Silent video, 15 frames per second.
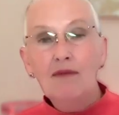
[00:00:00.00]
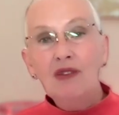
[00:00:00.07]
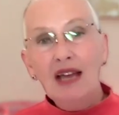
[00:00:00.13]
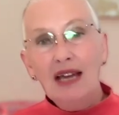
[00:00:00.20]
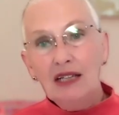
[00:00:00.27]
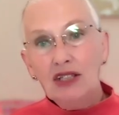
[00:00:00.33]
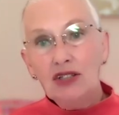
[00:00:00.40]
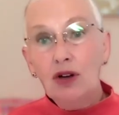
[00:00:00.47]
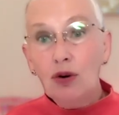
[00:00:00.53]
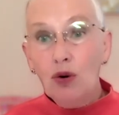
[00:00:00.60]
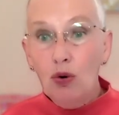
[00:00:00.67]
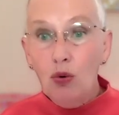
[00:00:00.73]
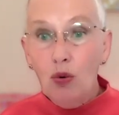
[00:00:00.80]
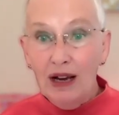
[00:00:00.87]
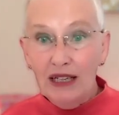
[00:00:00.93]
And it's not
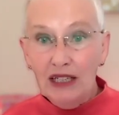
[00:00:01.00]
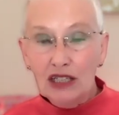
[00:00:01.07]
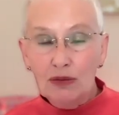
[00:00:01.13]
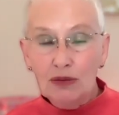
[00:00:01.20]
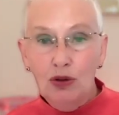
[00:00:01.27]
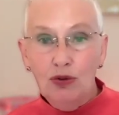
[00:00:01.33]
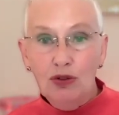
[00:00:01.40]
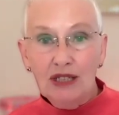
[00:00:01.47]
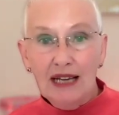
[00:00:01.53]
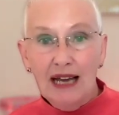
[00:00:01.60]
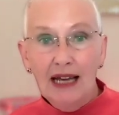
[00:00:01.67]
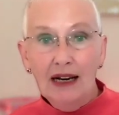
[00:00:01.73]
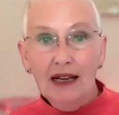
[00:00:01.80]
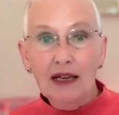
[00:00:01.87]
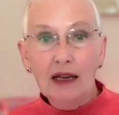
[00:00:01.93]
always smooth
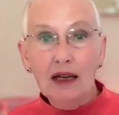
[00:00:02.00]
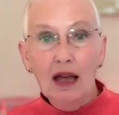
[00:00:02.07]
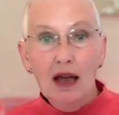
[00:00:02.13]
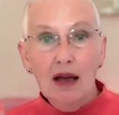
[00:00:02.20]
sailing,